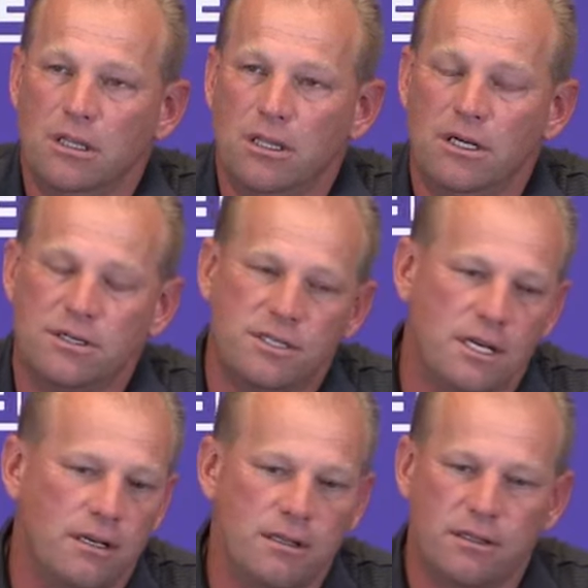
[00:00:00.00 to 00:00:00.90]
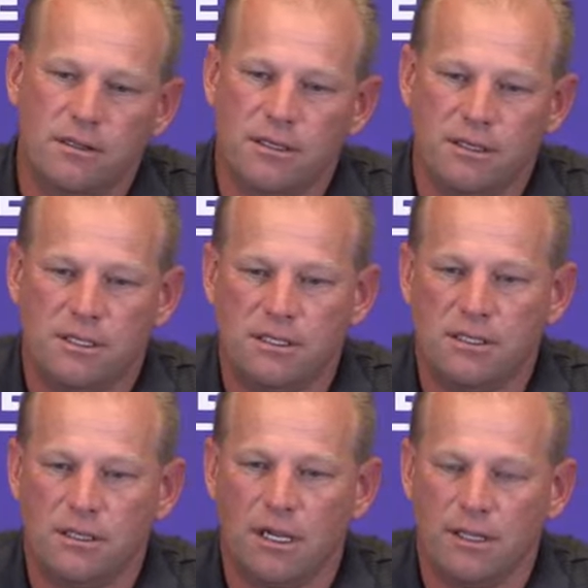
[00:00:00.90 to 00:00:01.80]
there's
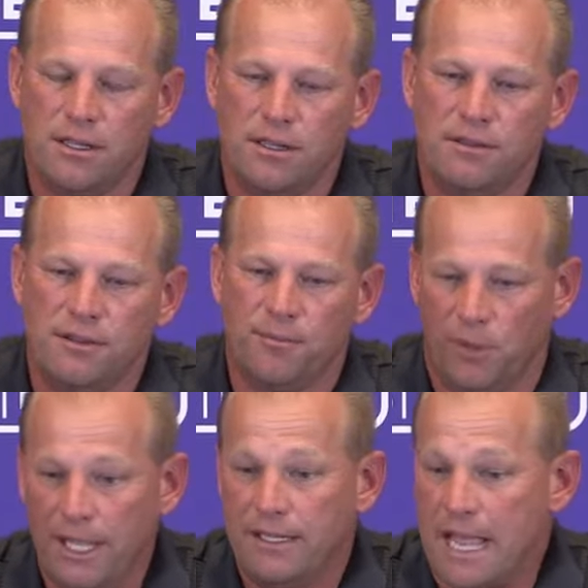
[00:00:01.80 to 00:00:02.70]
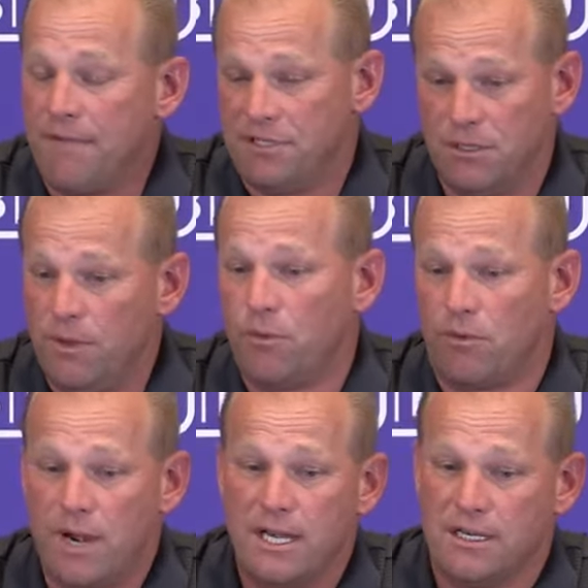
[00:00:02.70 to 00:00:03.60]
the play, obviously we
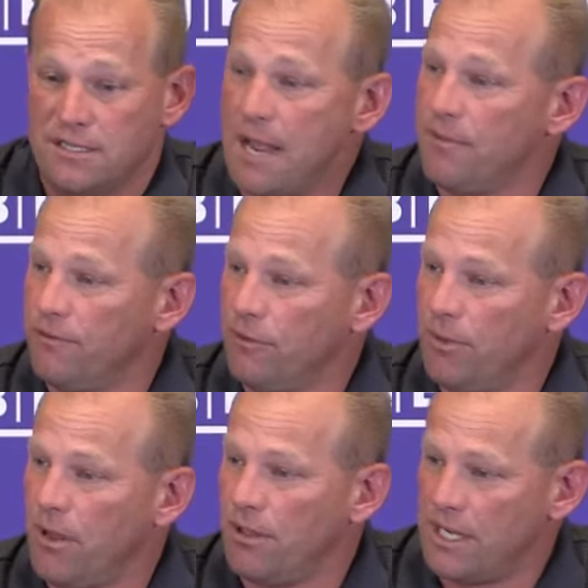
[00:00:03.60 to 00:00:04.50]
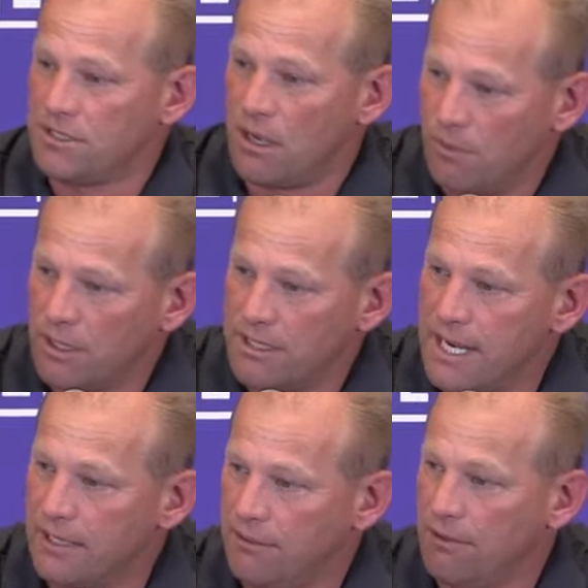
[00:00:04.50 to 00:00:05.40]
weren't ready to snap the football, and I saw we were going to
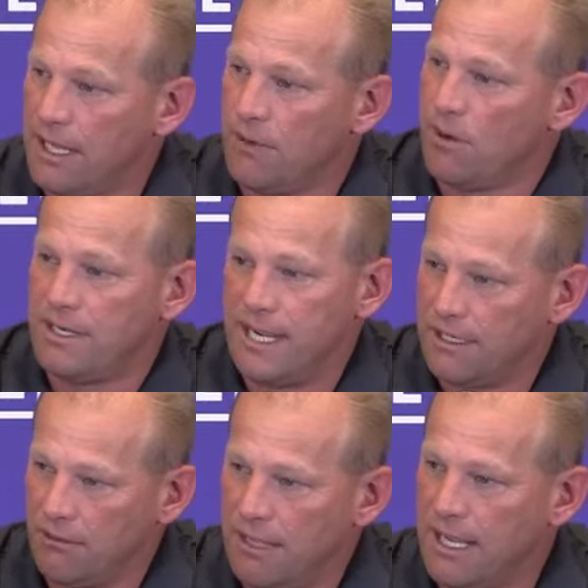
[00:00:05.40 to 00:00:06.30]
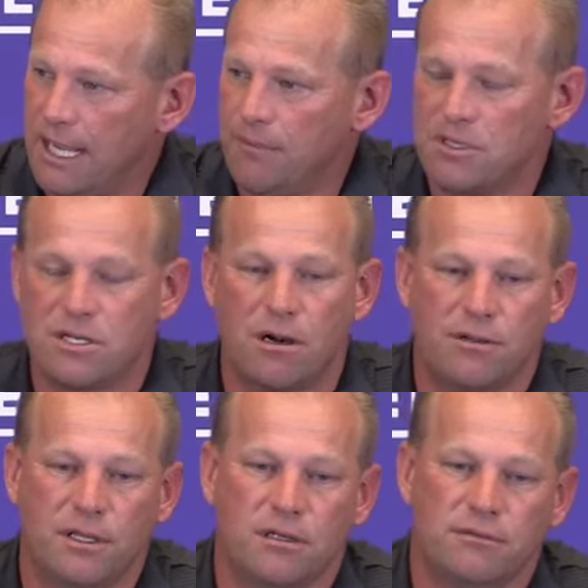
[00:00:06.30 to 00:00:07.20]
take a delay. I didn't want to take a delay game to
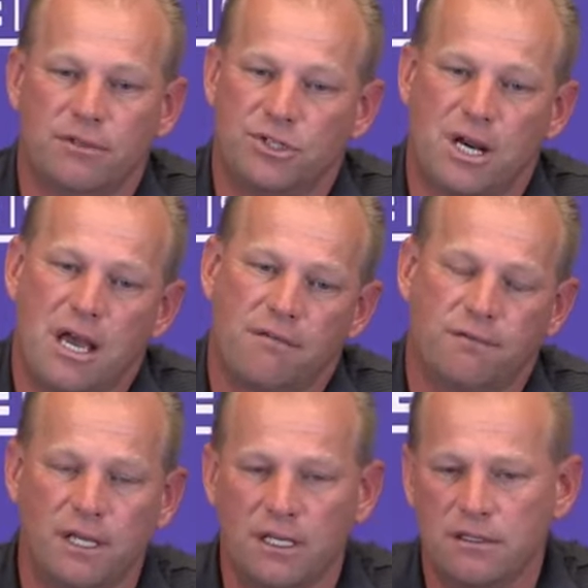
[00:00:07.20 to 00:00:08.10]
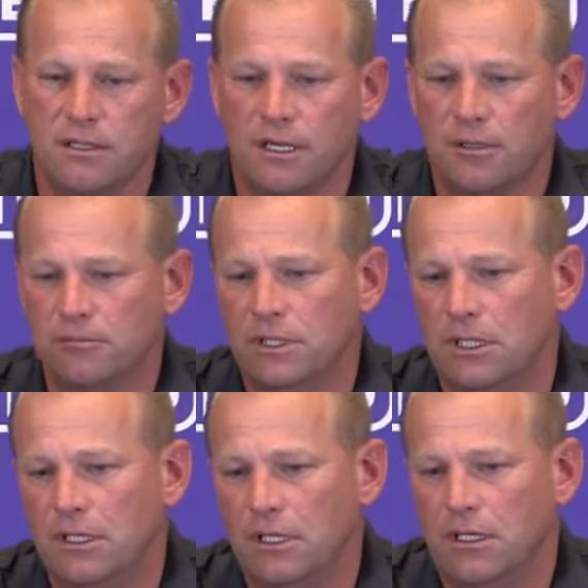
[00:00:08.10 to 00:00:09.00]
start the drive. And,
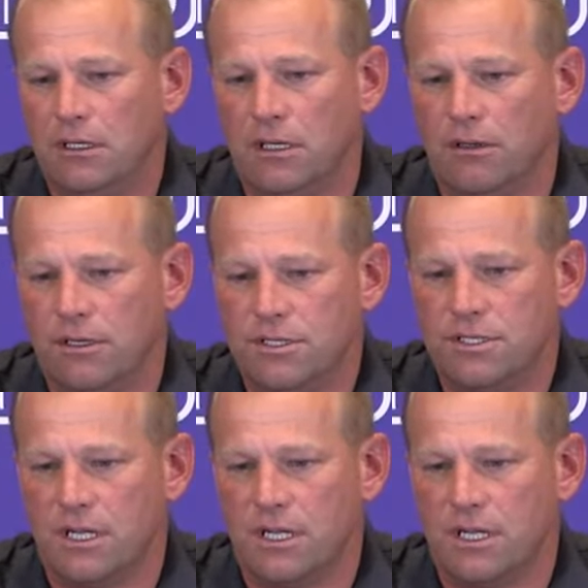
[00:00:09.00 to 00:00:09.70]
you know,